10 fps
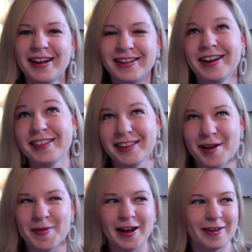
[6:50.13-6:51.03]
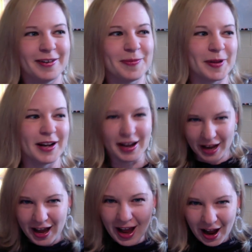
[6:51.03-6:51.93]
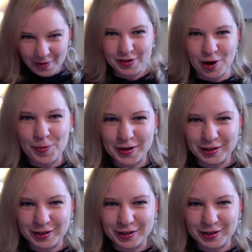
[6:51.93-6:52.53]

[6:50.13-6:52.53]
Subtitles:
Not that that matters, but I was hoping